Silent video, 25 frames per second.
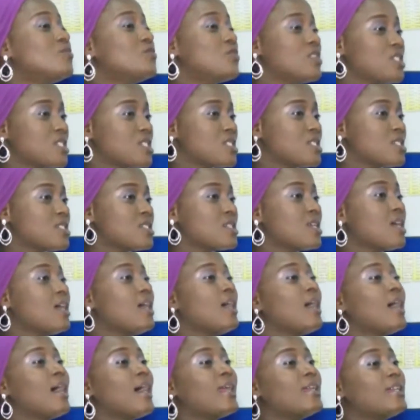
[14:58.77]
visit
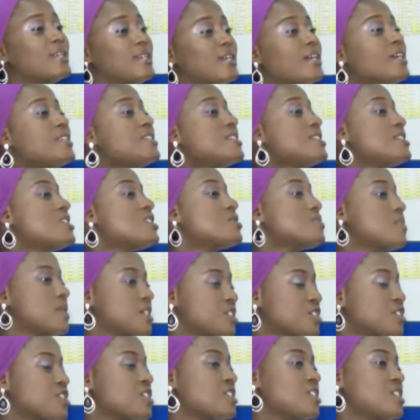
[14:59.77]
an ENT
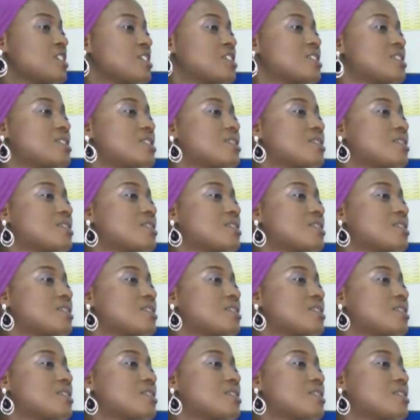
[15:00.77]
specialist?